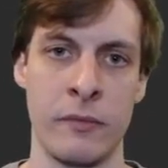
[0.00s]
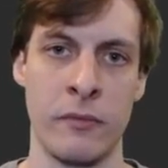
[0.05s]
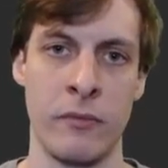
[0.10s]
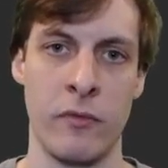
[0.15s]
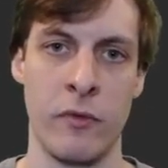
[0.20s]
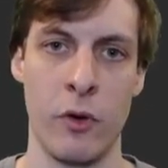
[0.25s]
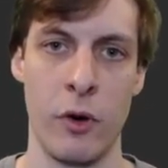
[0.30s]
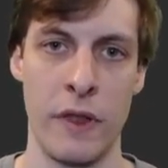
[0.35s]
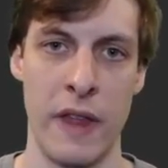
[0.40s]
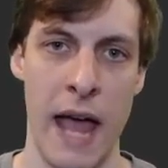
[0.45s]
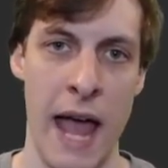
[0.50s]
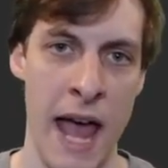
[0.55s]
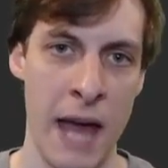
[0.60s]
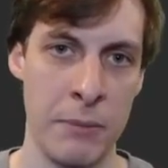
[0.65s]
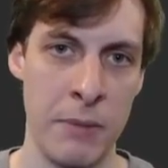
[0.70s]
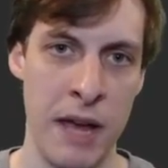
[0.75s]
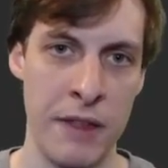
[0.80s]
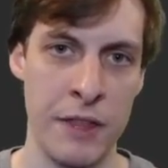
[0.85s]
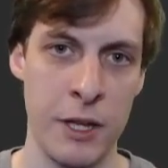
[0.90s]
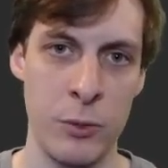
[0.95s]
For the add
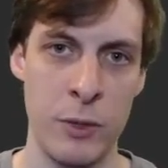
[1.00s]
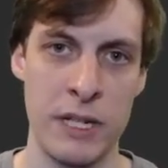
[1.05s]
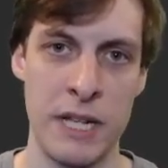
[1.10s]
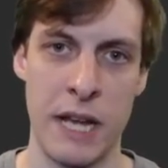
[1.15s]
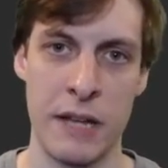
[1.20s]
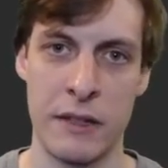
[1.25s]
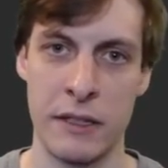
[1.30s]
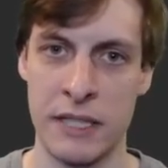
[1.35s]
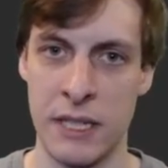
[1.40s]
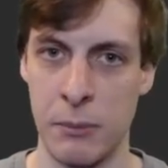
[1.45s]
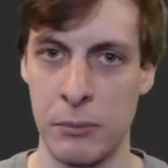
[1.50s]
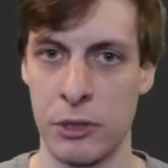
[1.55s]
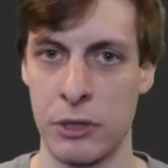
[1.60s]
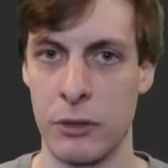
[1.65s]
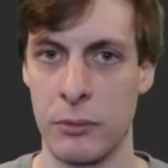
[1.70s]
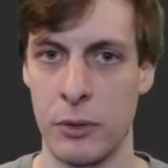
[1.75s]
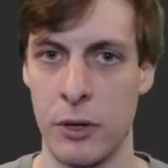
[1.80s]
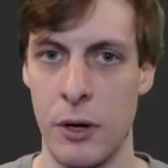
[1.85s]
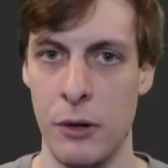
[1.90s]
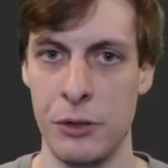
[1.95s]
method, we take the simpler
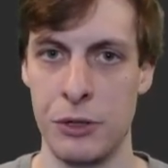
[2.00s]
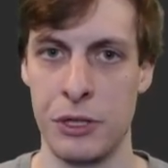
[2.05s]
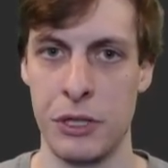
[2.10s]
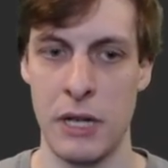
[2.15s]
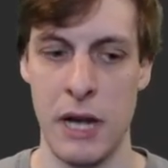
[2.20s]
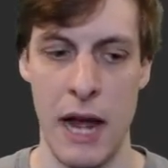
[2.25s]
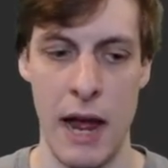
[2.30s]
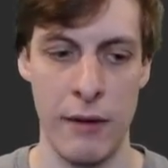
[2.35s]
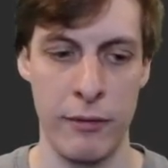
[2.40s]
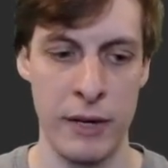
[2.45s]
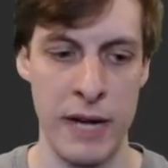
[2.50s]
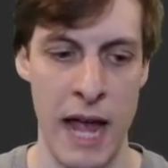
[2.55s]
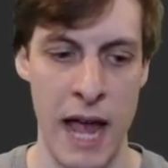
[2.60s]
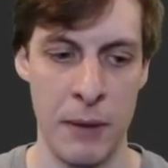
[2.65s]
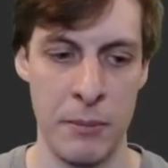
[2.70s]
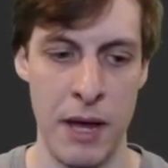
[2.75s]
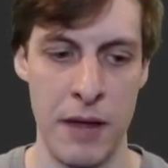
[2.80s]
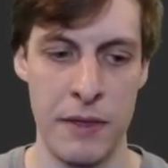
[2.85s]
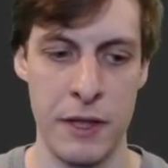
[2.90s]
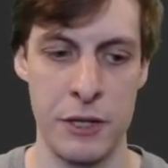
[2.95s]
approach. Every add
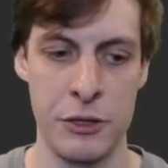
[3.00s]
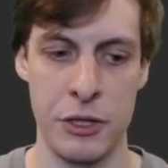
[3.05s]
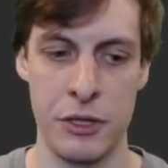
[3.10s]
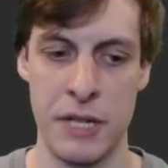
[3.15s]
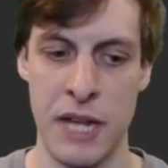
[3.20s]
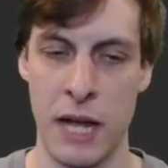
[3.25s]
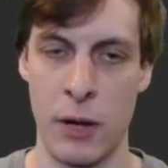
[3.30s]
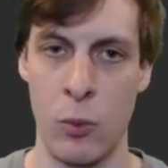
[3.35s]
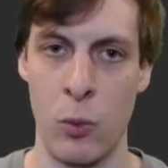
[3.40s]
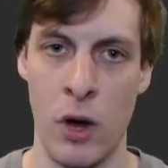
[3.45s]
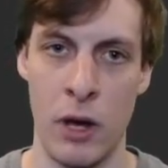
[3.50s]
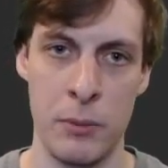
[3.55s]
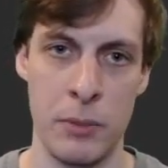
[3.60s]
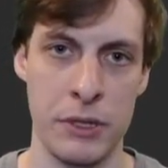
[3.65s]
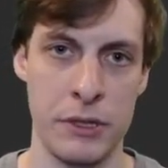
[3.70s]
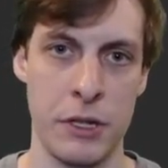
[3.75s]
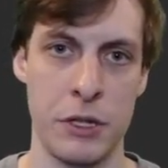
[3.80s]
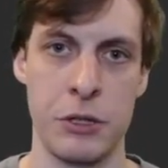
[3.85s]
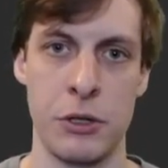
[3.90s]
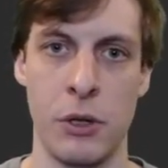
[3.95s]
method should take one
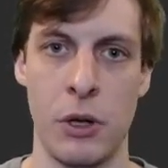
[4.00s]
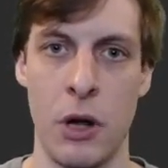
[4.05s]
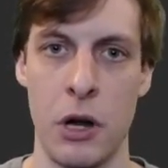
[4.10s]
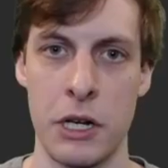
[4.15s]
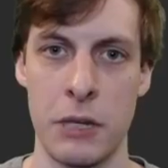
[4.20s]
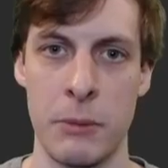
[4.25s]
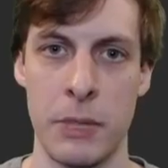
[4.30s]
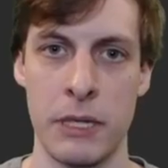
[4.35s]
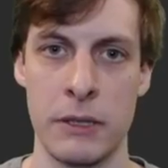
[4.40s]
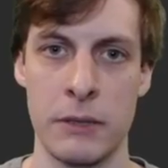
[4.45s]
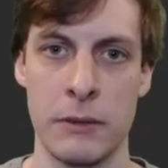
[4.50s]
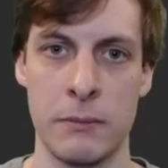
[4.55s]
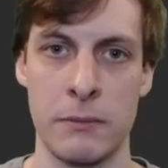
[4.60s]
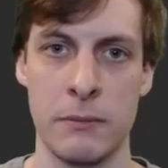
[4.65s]
positional argument.